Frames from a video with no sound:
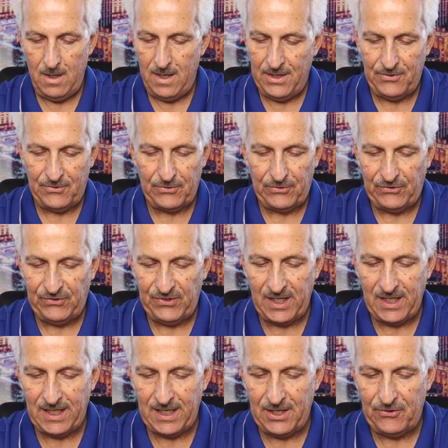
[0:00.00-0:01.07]

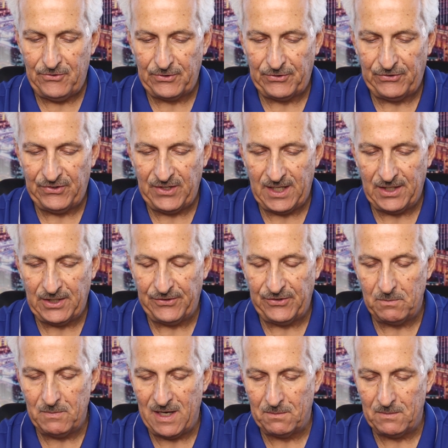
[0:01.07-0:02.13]
Interesting.
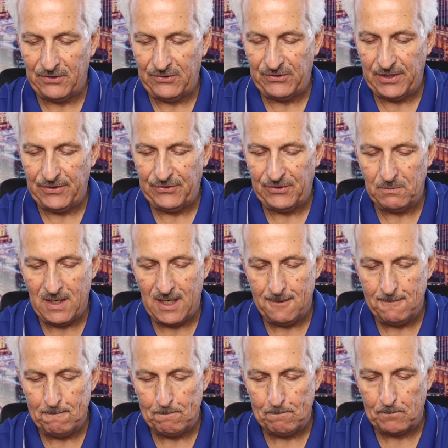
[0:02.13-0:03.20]
Doesn't make much sense to me.
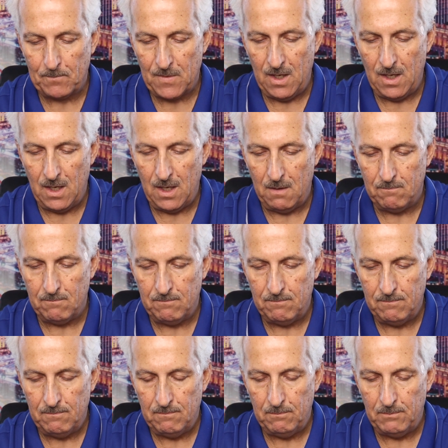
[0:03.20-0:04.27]

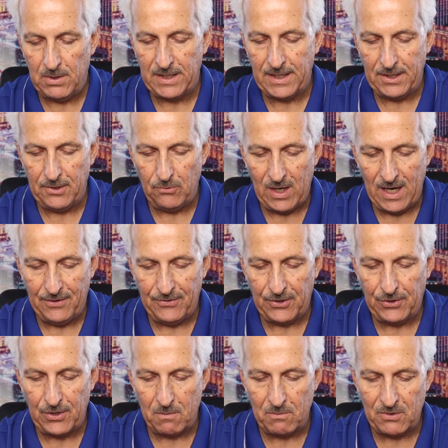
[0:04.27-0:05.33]
But anyway, the
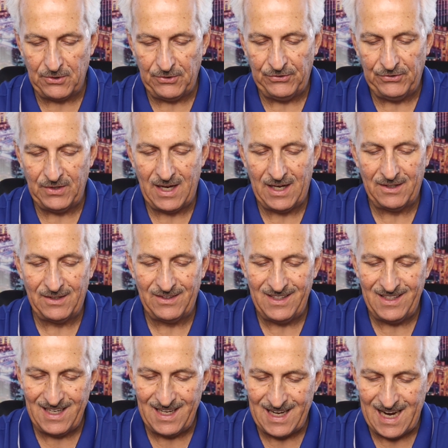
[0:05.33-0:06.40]
numbers,
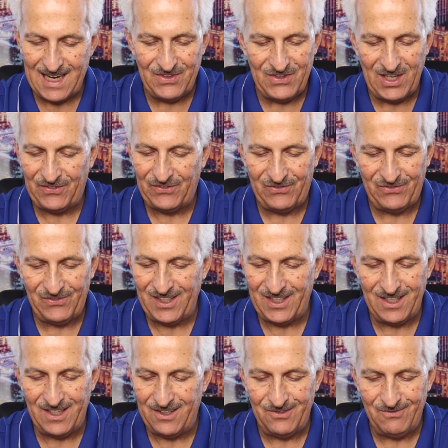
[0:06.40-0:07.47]
I think, you
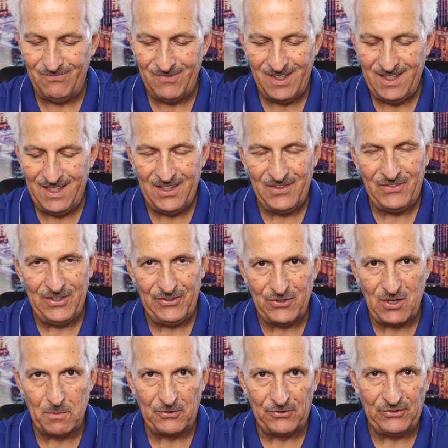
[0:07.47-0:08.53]
know, these
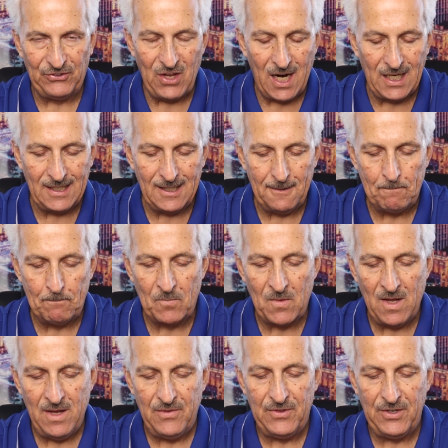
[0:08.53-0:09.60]
numbers suck.
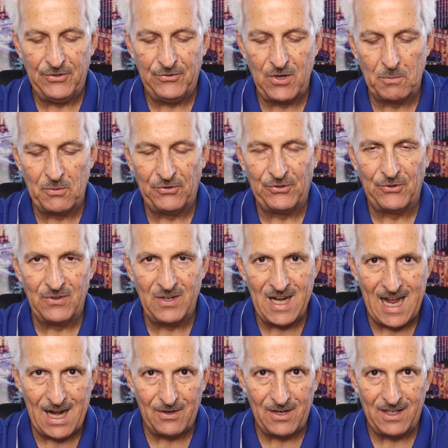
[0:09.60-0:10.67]
These numbers are
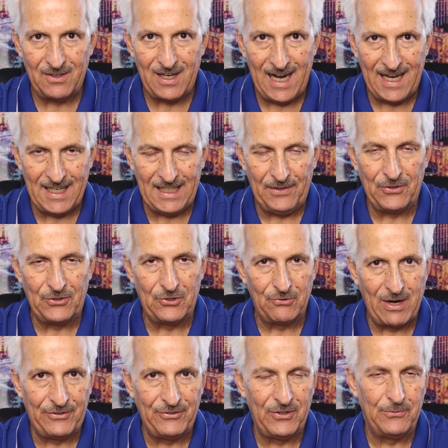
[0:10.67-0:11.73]
not heading in the
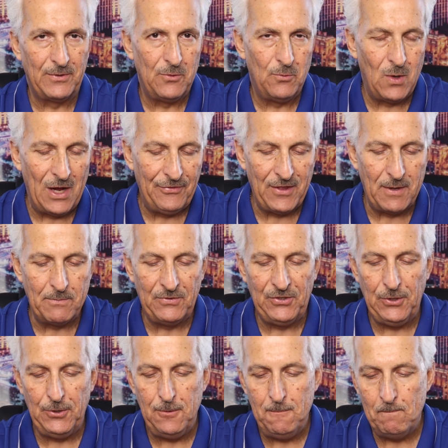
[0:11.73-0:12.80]
direction we want them
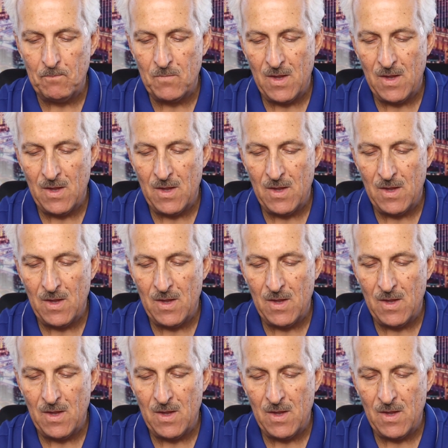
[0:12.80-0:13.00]
to.